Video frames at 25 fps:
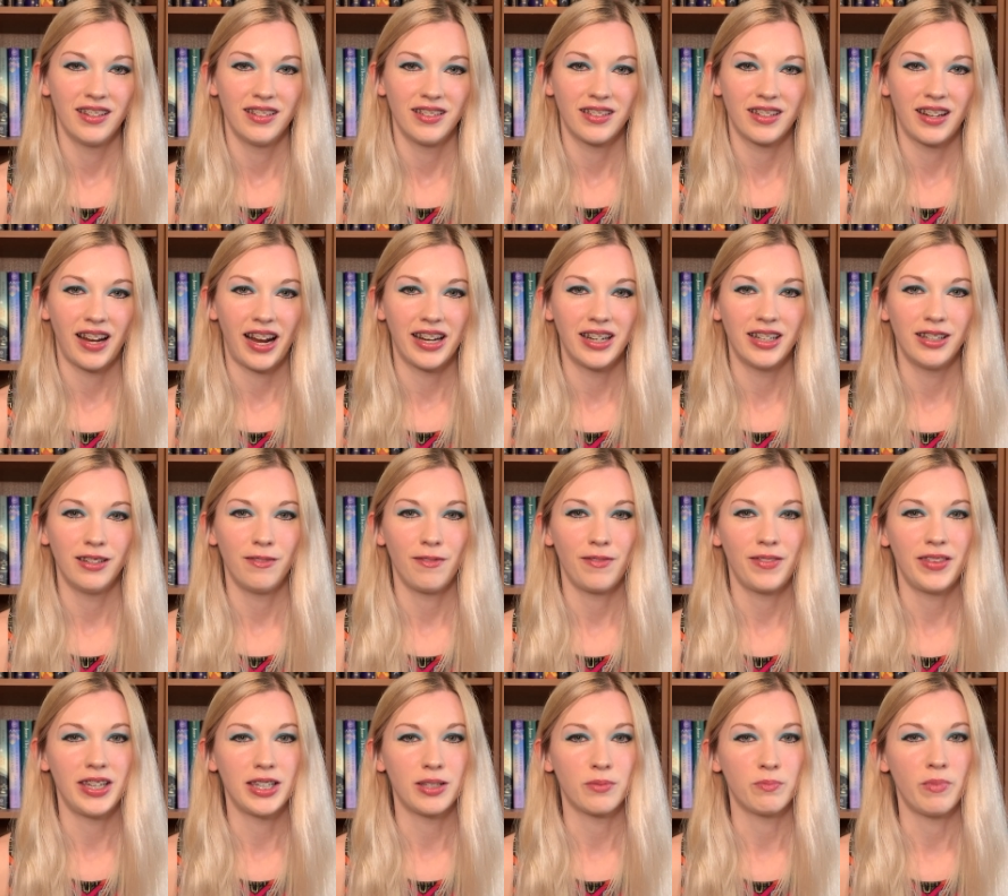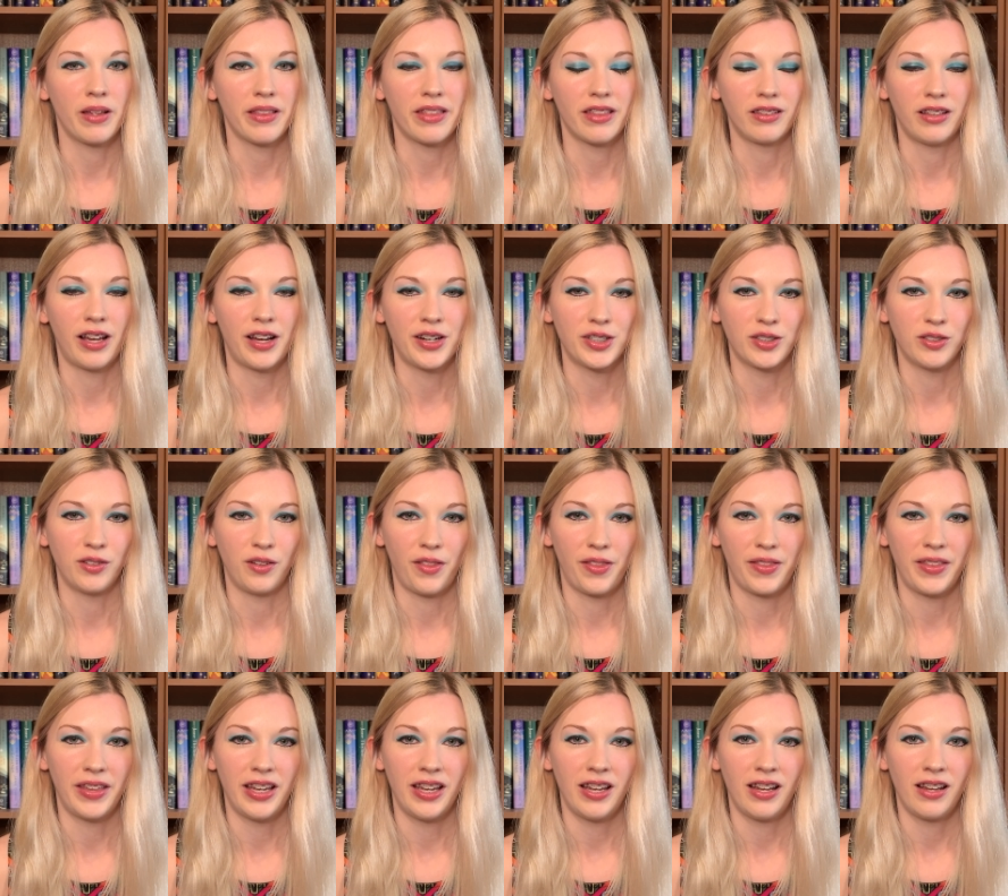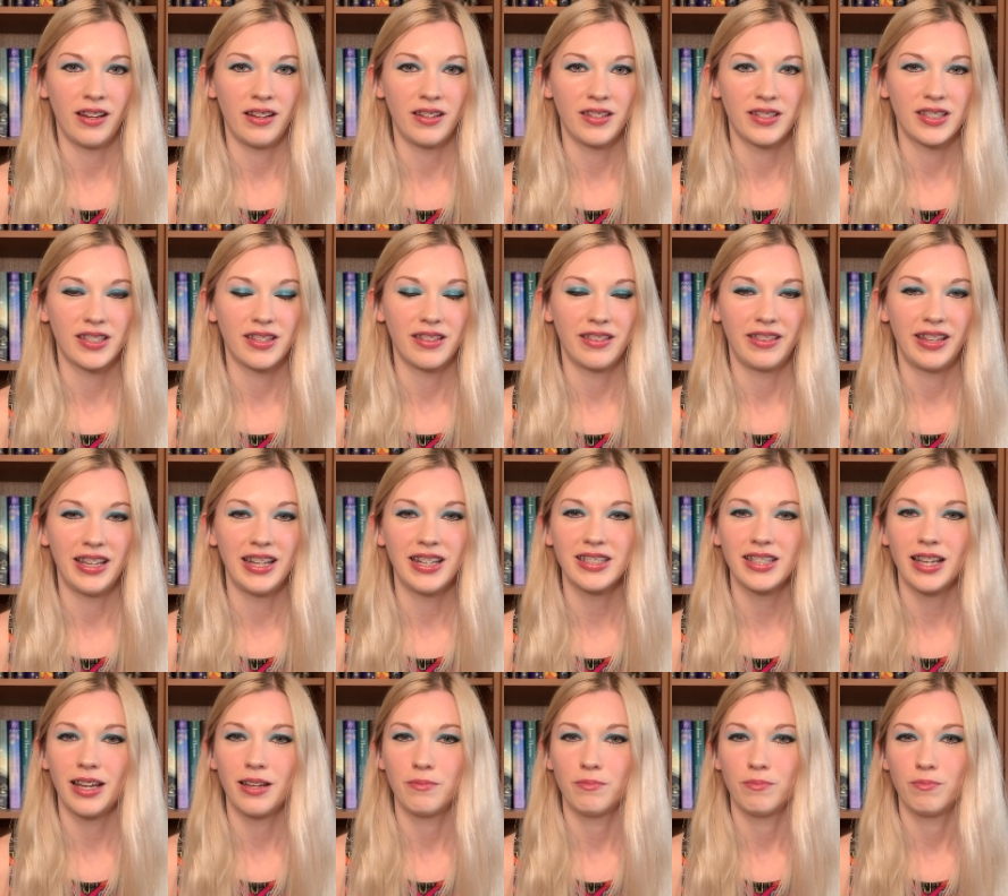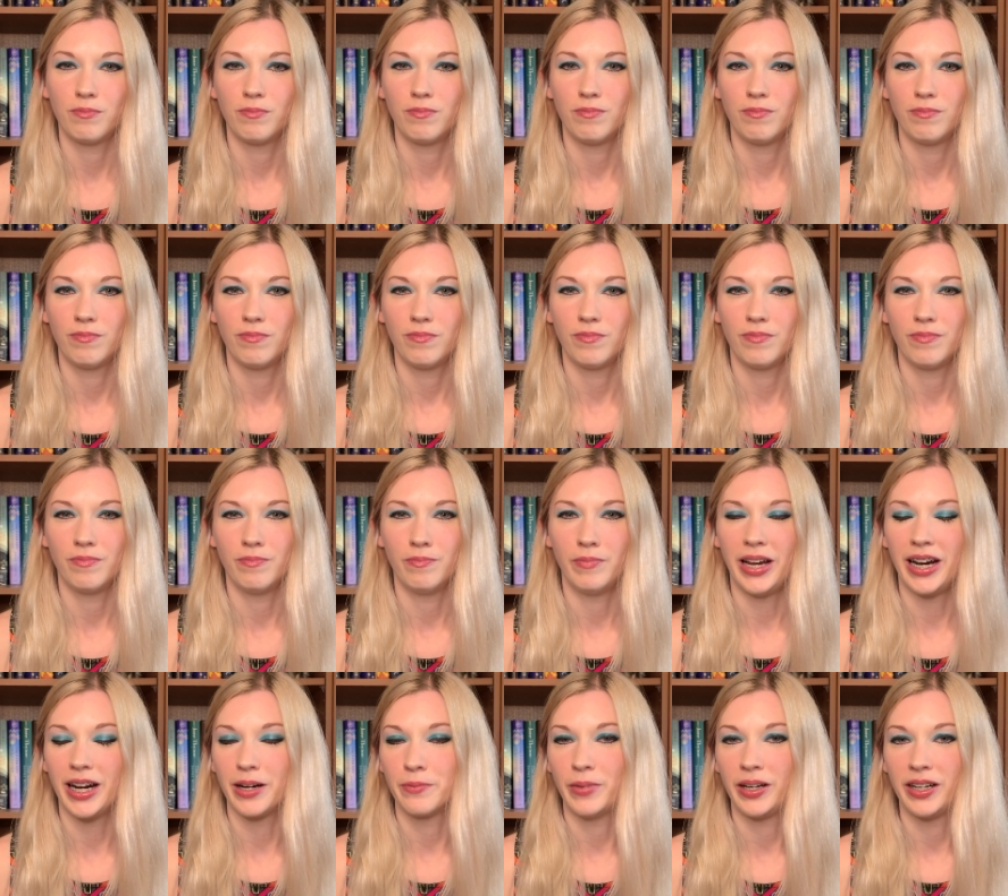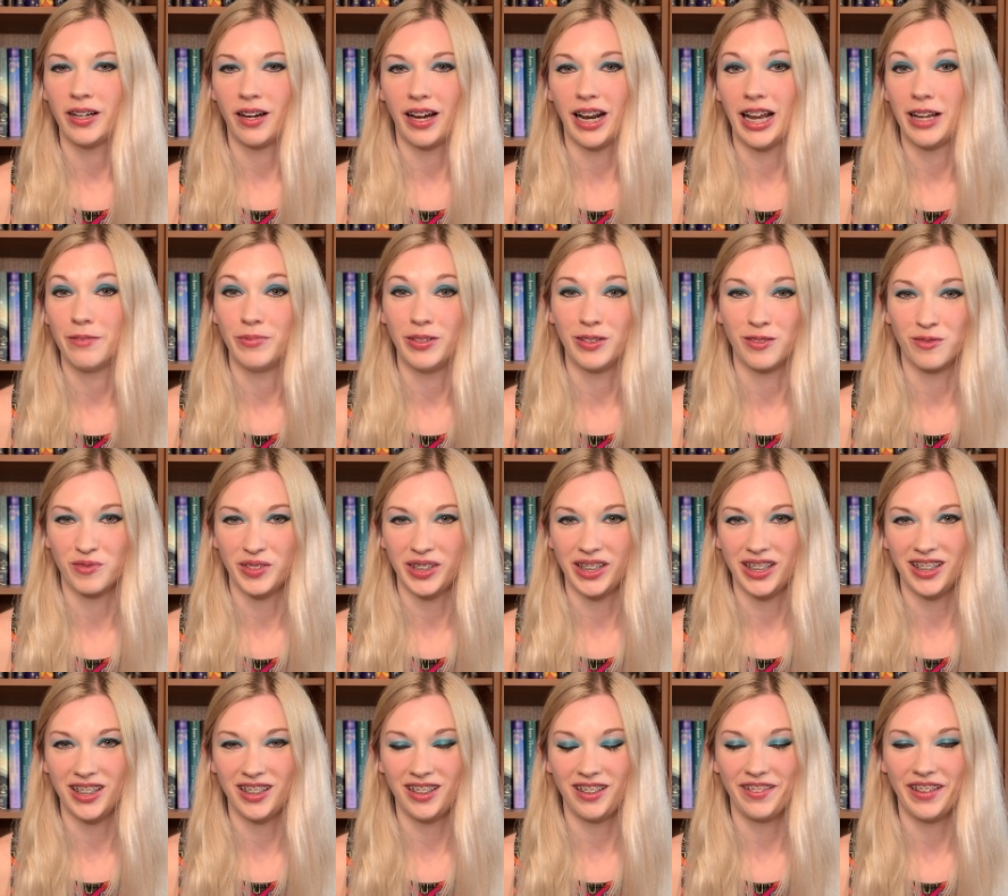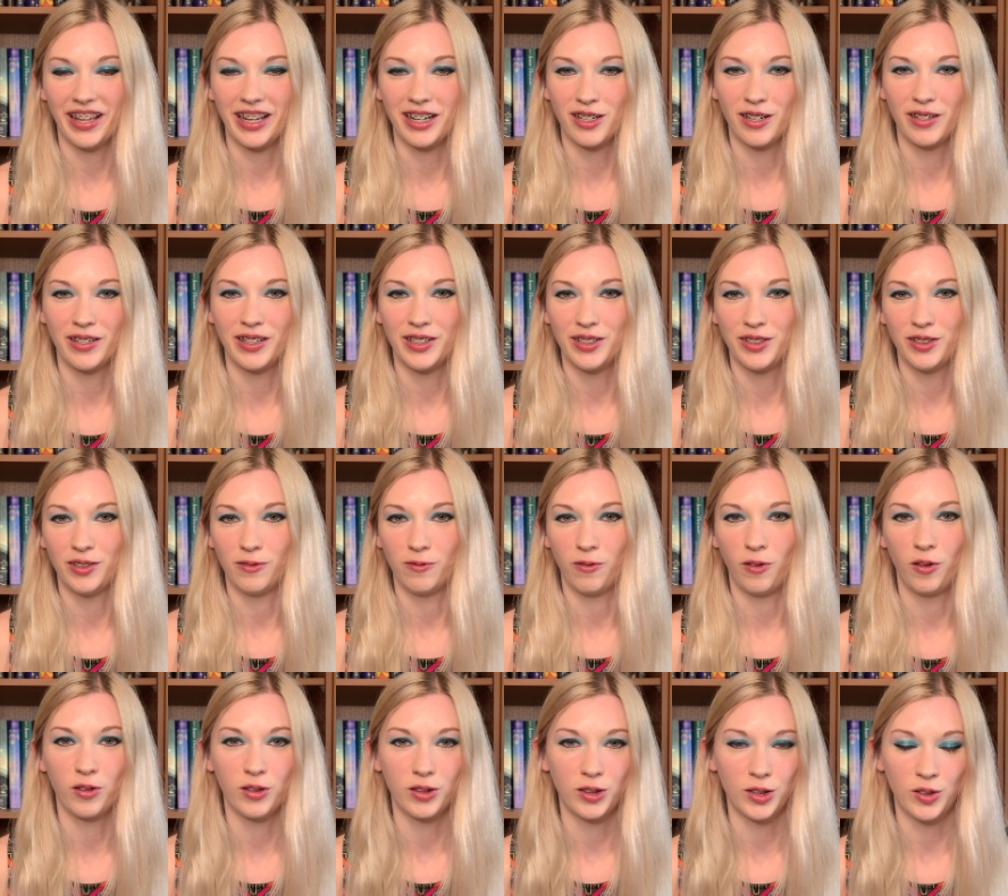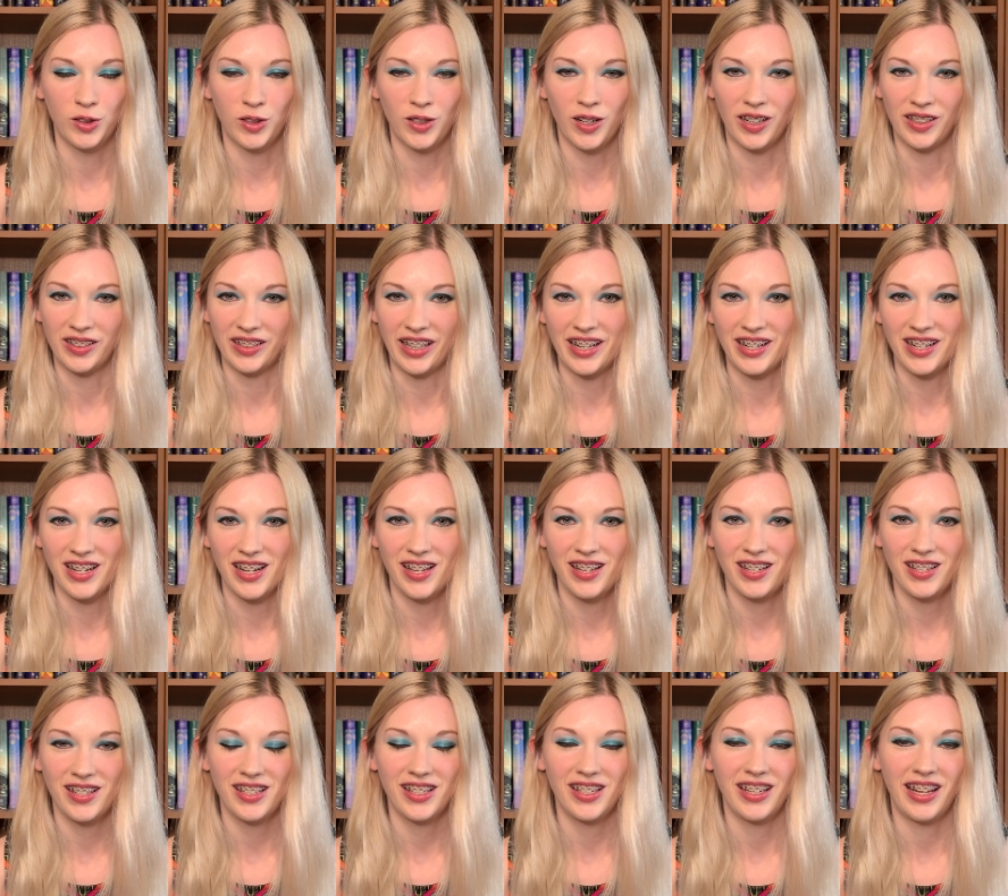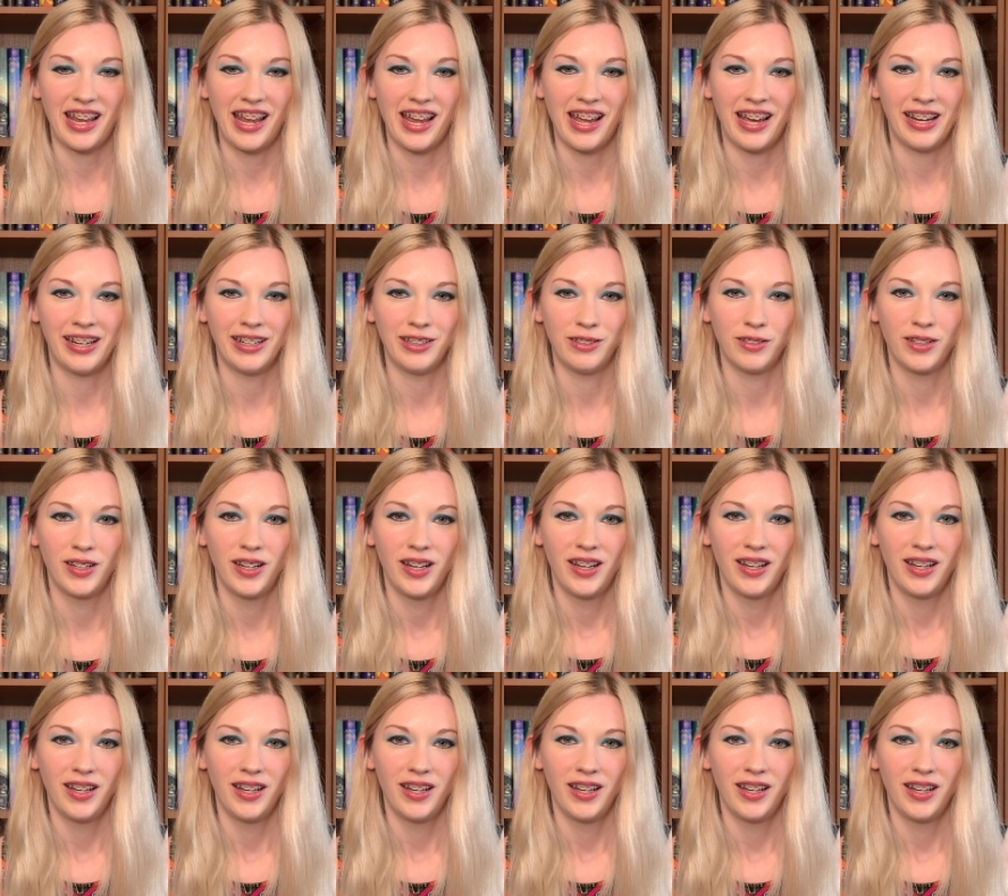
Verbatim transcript: kind of these mythological things, things that may or may not have been real, that turn into folklore or legends, and